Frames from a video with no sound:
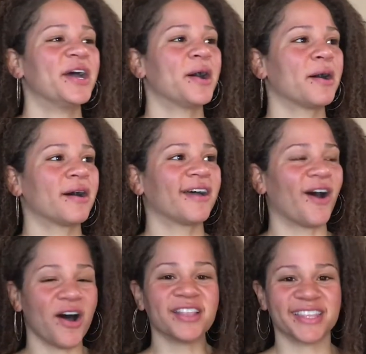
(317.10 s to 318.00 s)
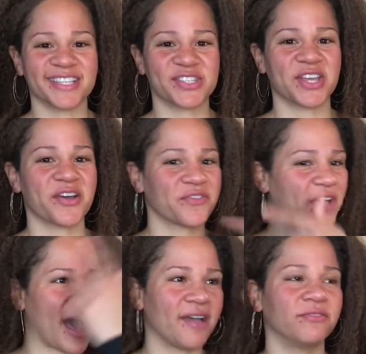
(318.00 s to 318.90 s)
All of this stuff
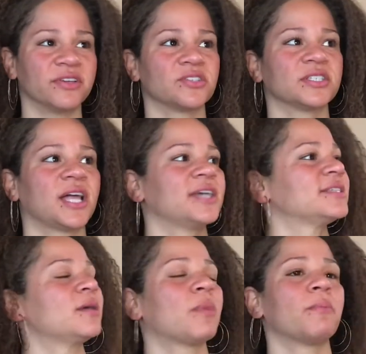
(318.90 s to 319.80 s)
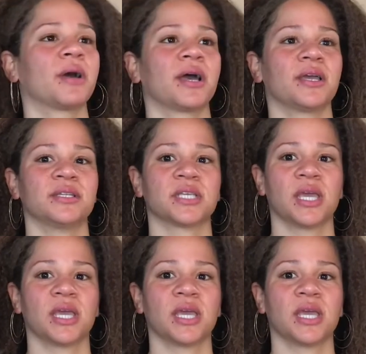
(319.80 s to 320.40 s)
I visualized in my mind